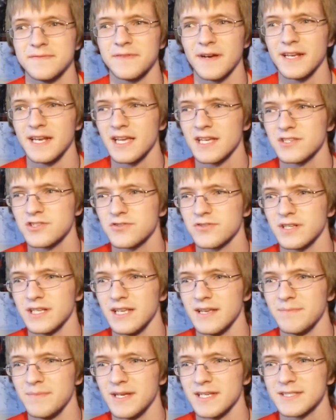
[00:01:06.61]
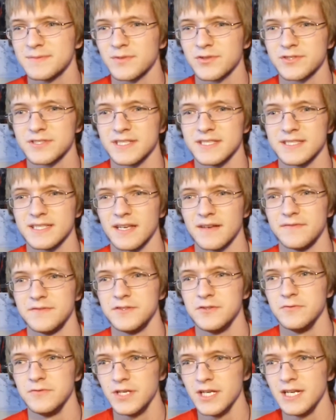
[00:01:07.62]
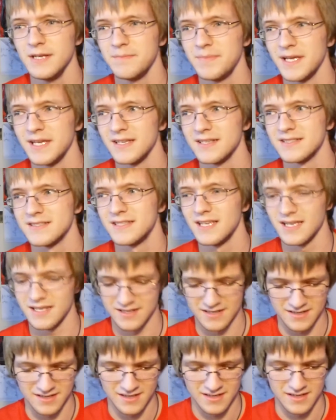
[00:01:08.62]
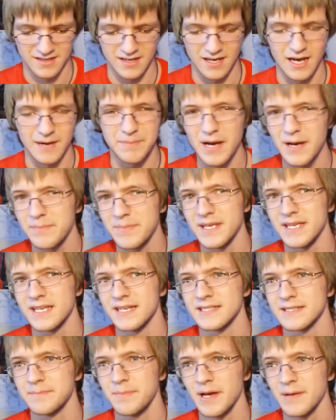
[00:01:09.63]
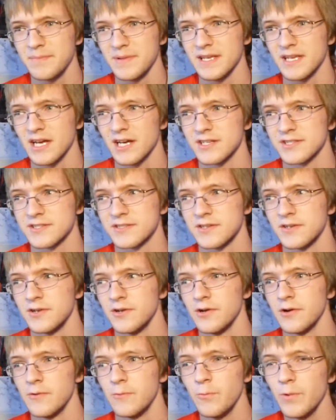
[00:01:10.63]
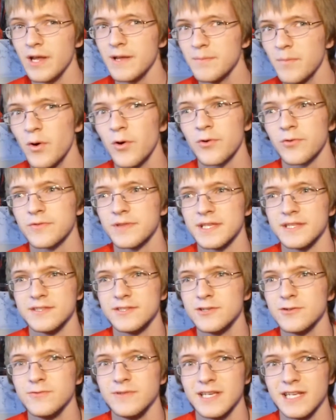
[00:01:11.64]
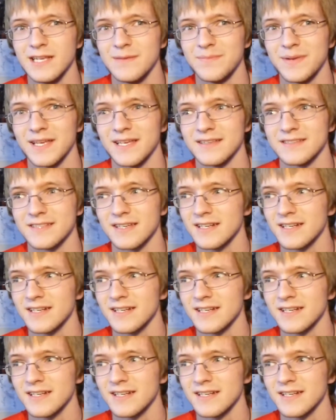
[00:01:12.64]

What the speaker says: Financially, it makes more sense to have 2 guinea pigs than a puppy, because a puppy costs way more than 2 guinea pigs.